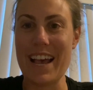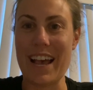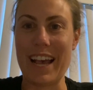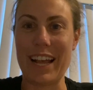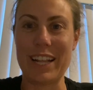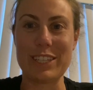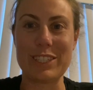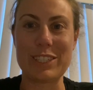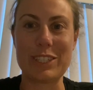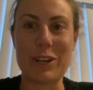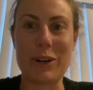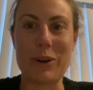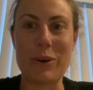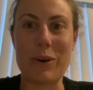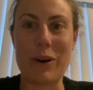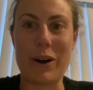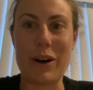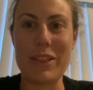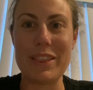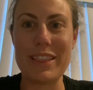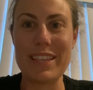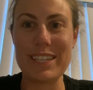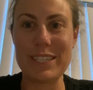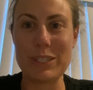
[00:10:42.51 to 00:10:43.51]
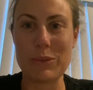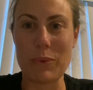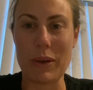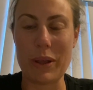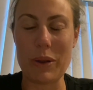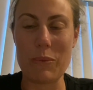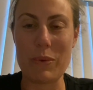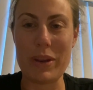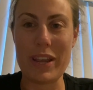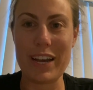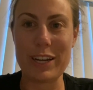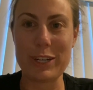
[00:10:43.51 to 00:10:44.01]
And so on this
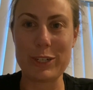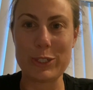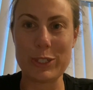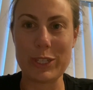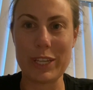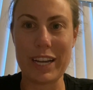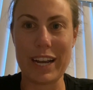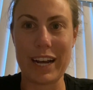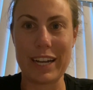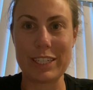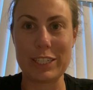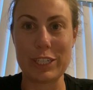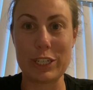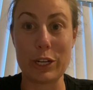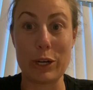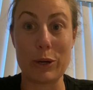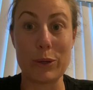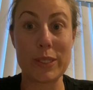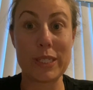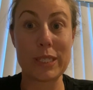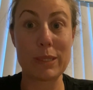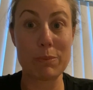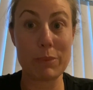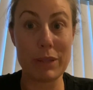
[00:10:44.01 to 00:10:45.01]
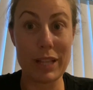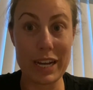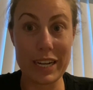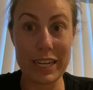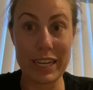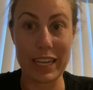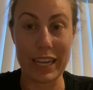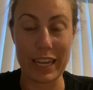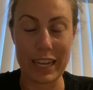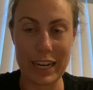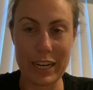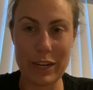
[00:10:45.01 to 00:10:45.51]
one, we actually got to go
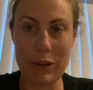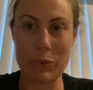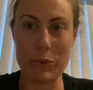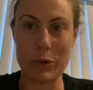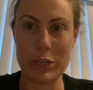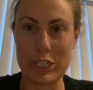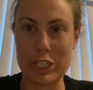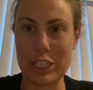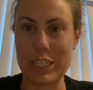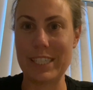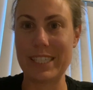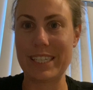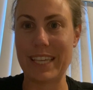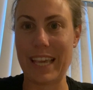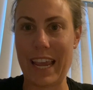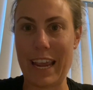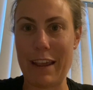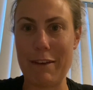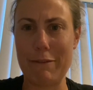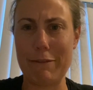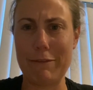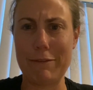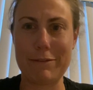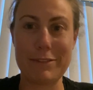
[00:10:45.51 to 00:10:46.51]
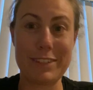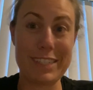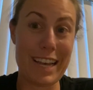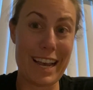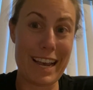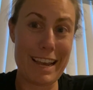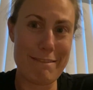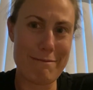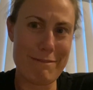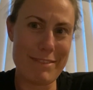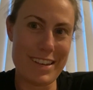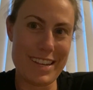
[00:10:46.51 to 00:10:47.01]
spelunking, which is cave
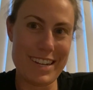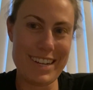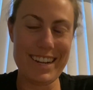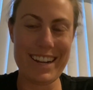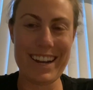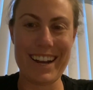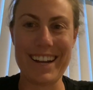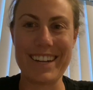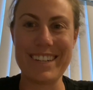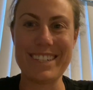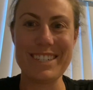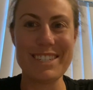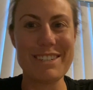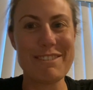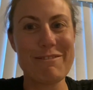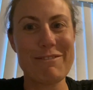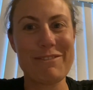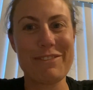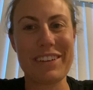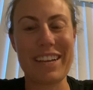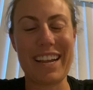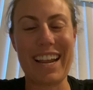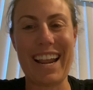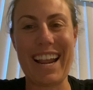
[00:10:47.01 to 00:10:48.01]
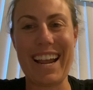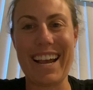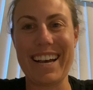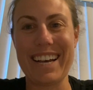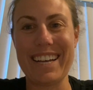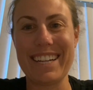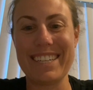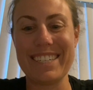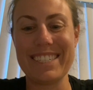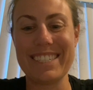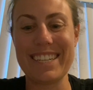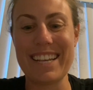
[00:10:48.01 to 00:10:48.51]
diving, kind of.
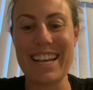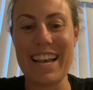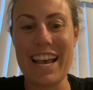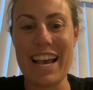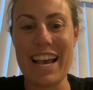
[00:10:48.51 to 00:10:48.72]
And,